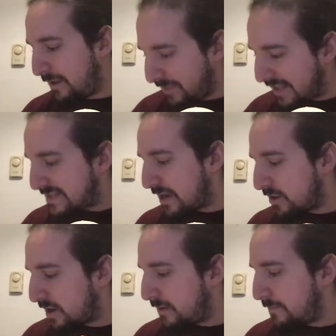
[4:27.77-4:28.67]
that's how
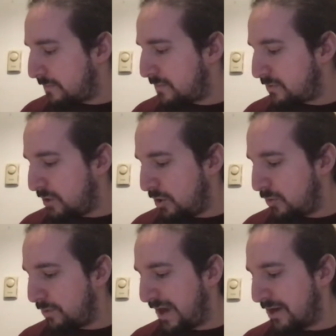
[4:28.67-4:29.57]
come no
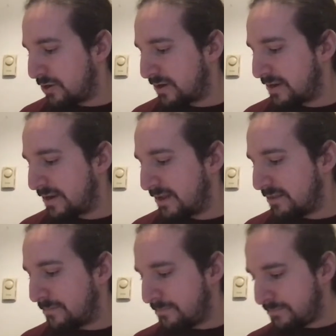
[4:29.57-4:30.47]
gator can kill
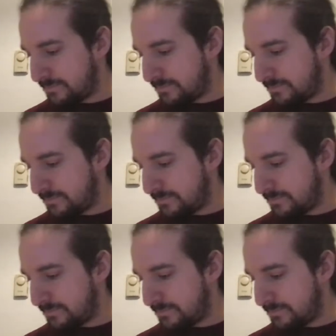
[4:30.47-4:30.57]
him.